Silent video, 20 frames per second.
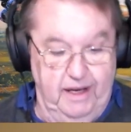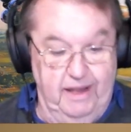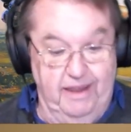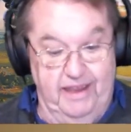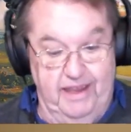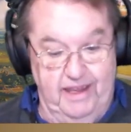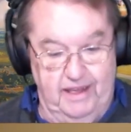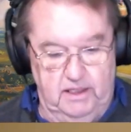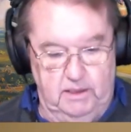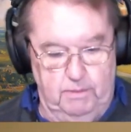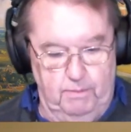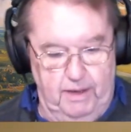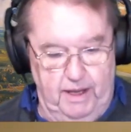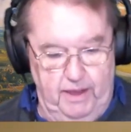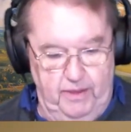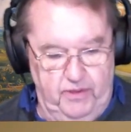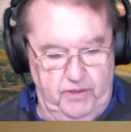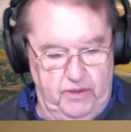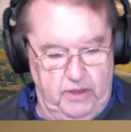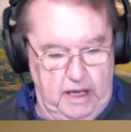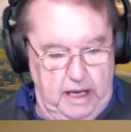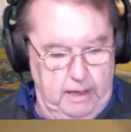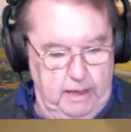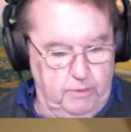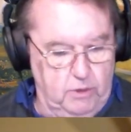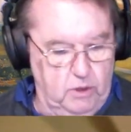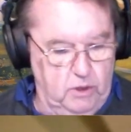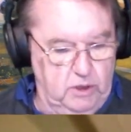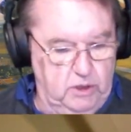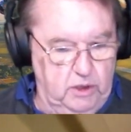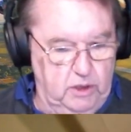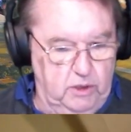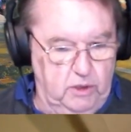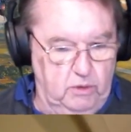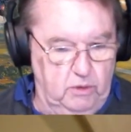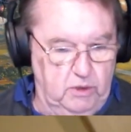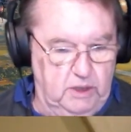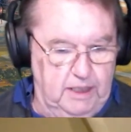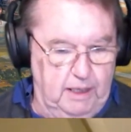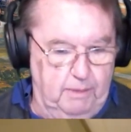this month, I'm going to
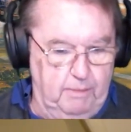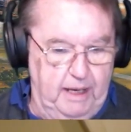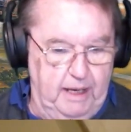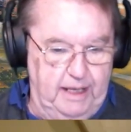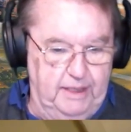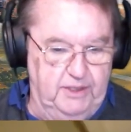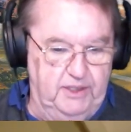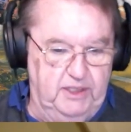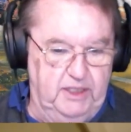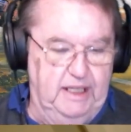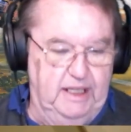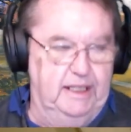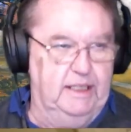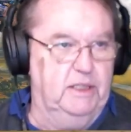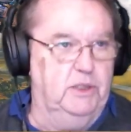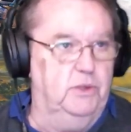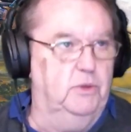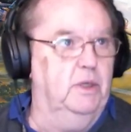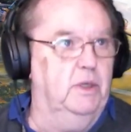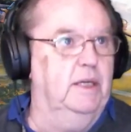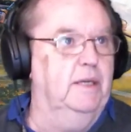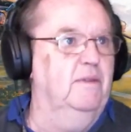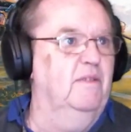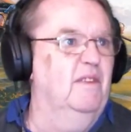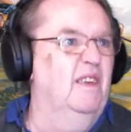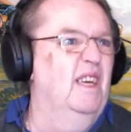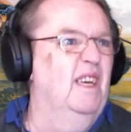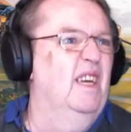do some ancestry.